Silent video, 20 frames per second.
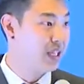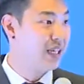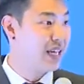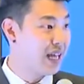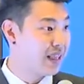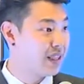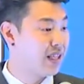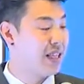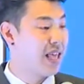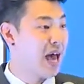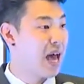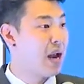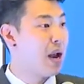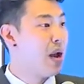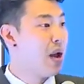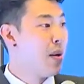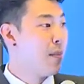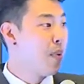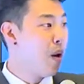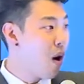to get to
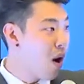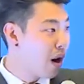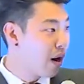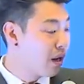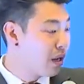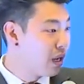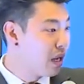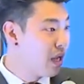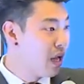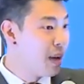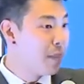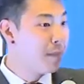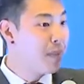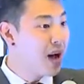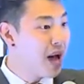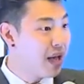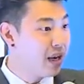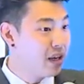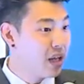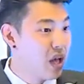that part,
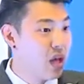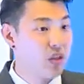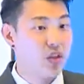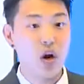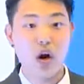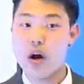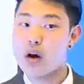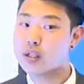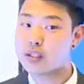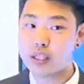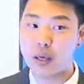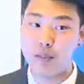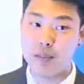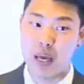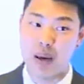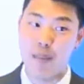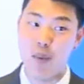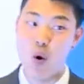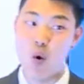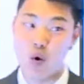but there are some
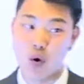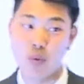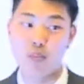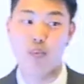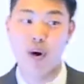people who can